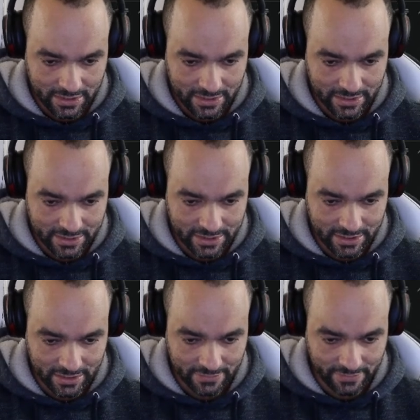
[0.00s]
Let's
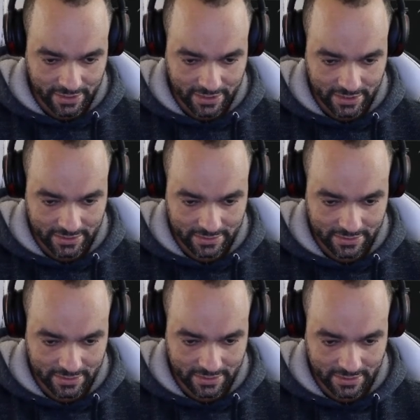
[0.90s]
see if I can
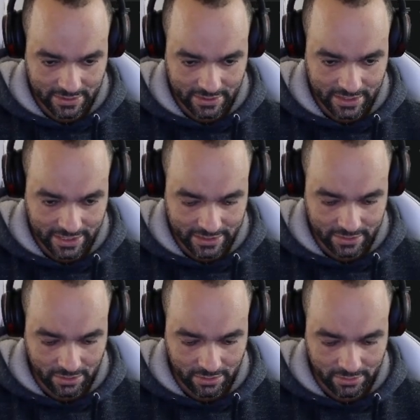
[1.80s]
get it
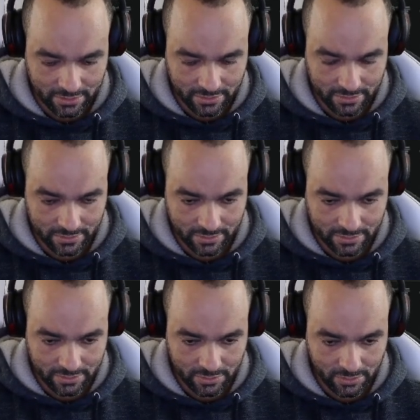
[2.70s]
all
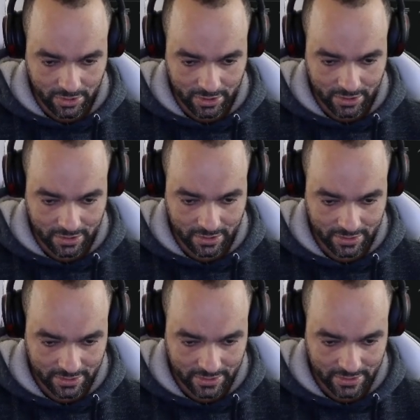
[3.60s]
to work.
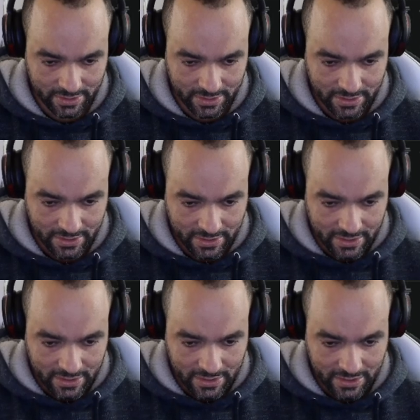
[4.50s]

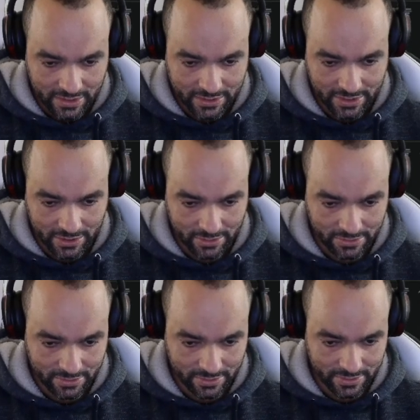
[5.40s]
So
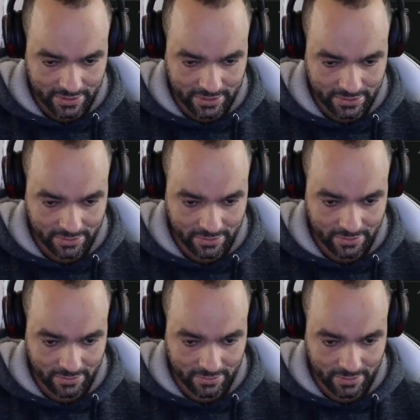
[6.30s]
we need to
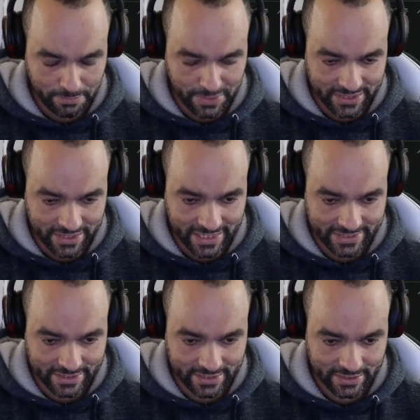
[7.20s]
repeat
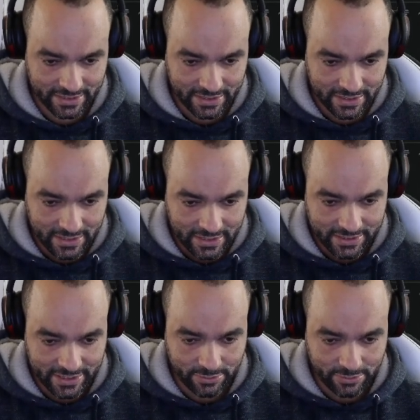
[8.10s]
that.
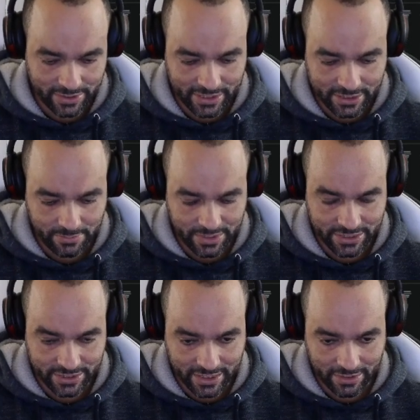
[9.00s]
This one needs to be
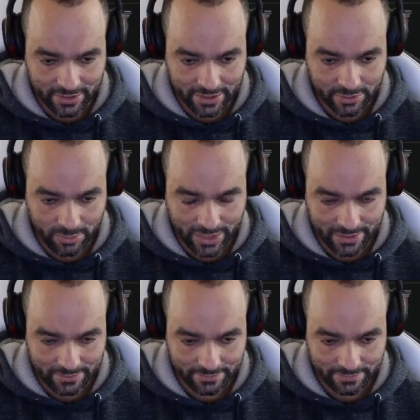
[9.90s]
generic as well.